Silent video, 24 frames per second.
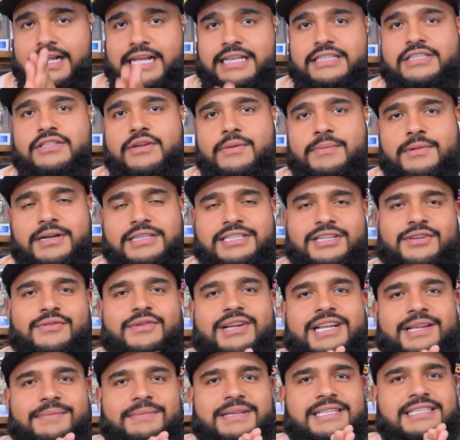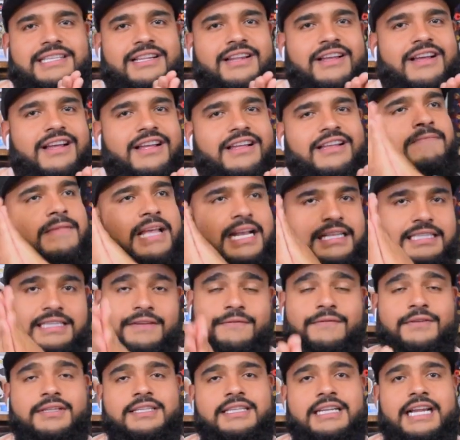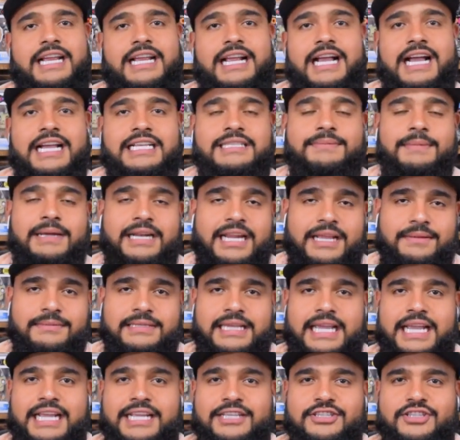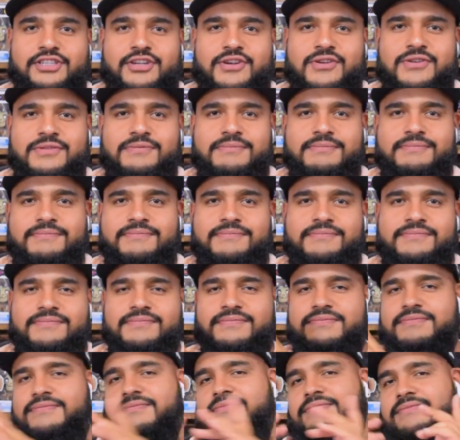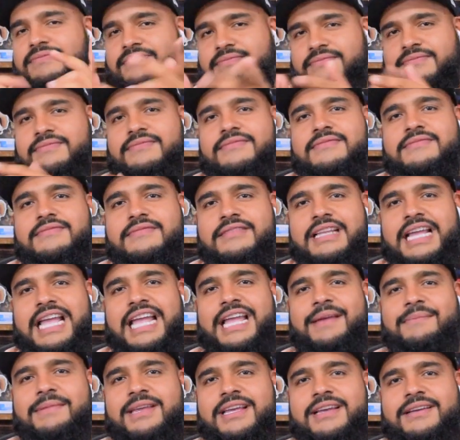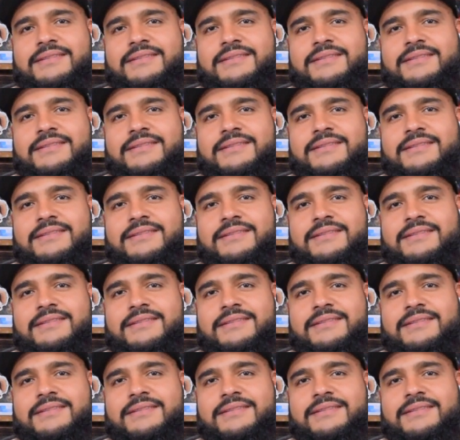guys so much. It really means a lot. That's it for today, guys. My name's Angel, and hit me